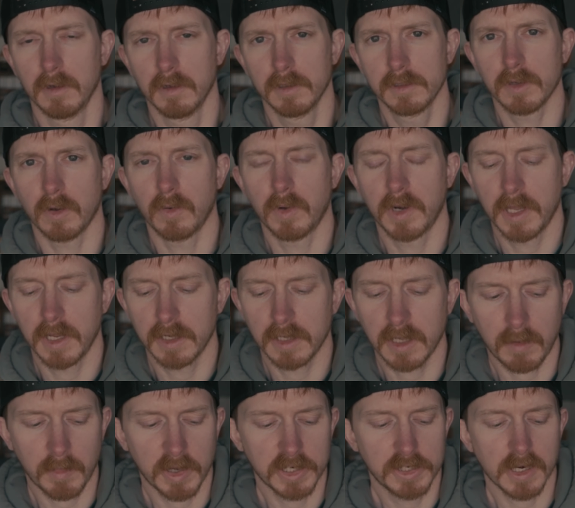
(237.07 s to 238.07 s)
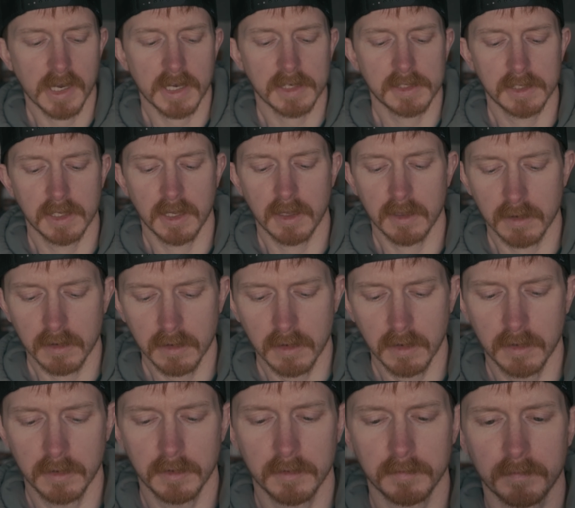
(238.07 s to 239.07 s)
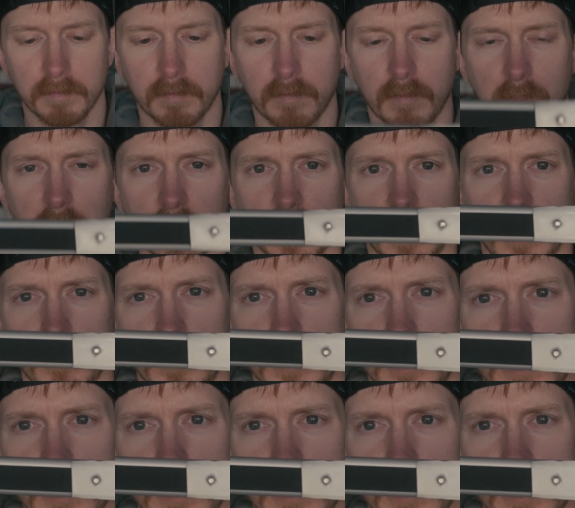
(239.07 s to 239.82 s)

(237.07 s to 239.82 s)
So I went ahead and got my tracks together. You